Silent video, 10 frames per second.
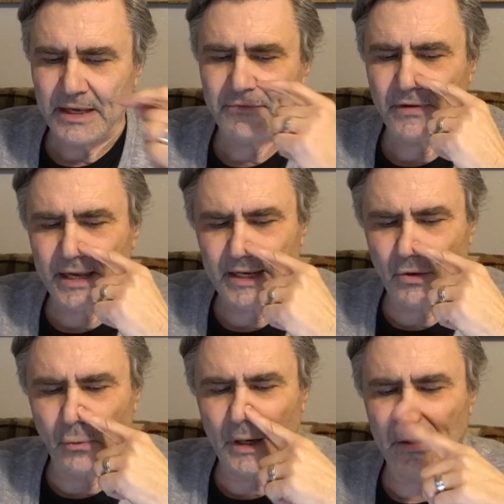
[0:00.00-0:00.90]
If
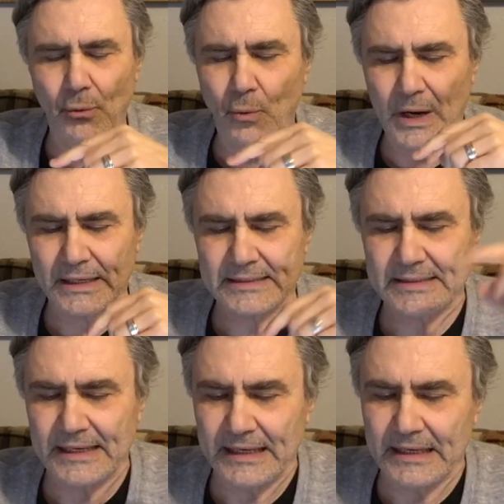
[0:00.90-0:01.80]
anyone
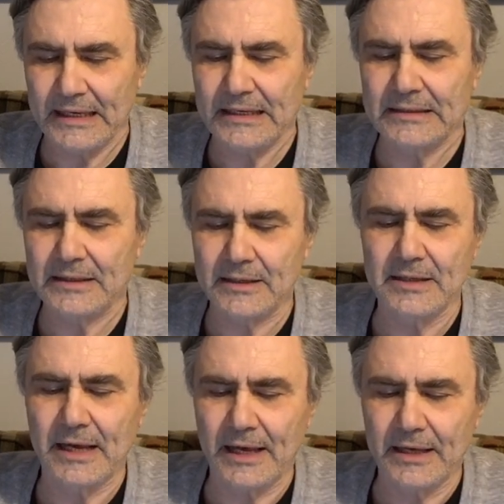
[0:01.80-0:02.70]
walks in the
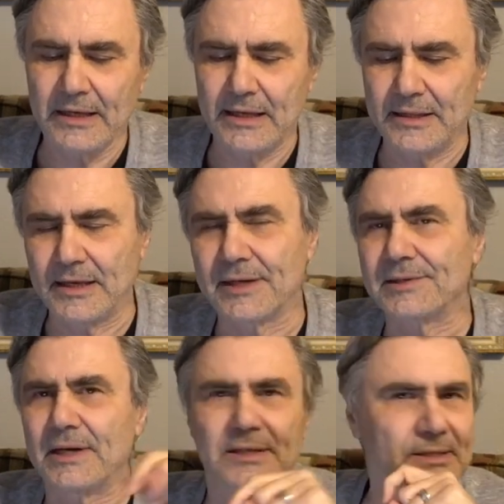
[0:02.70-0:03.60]
day, he
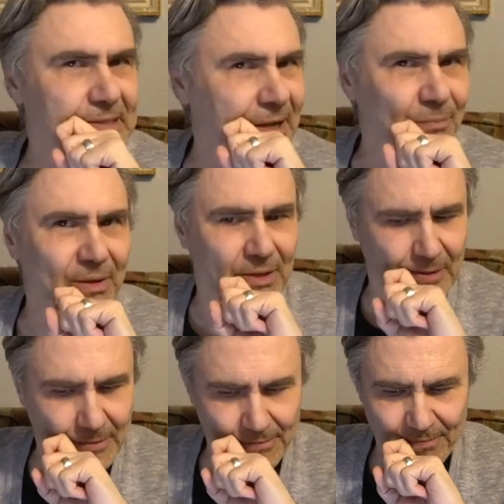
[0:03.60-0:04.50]
does not
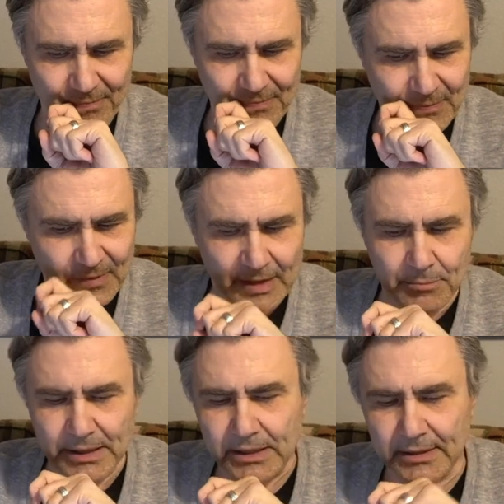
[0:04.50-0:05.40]
stumble
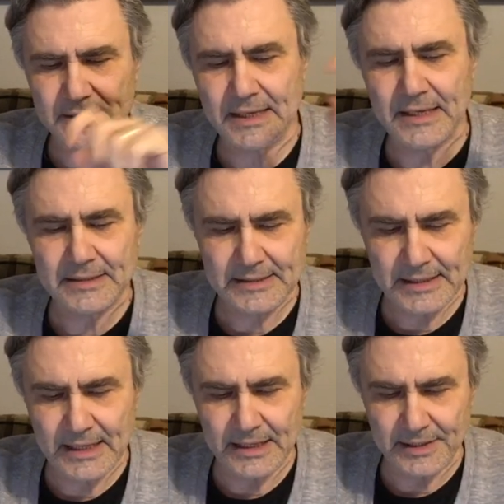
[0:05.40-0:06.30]
because he
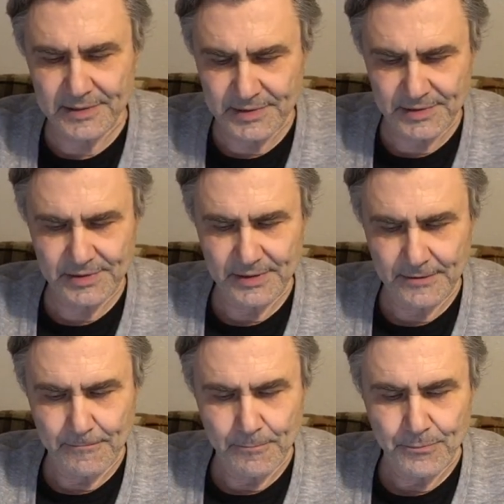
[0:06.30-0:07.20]
sees
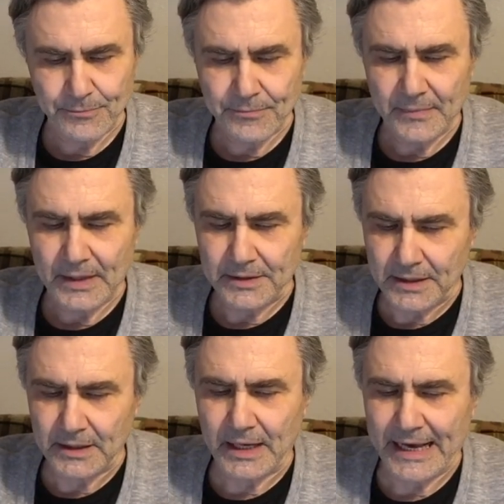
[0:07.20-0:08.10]

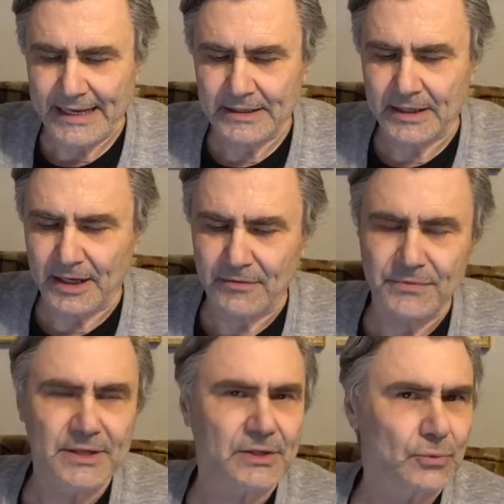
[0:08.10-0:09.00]
the light
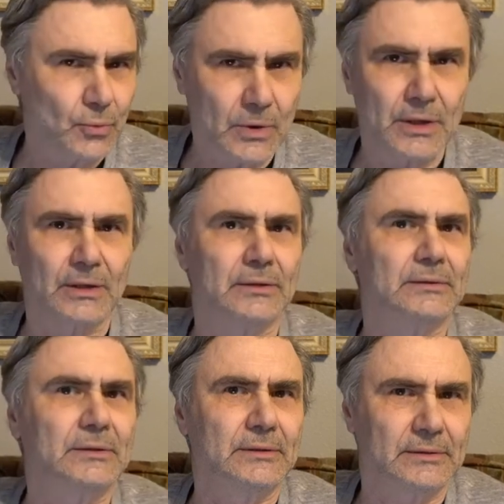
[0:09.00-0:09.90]
of this world.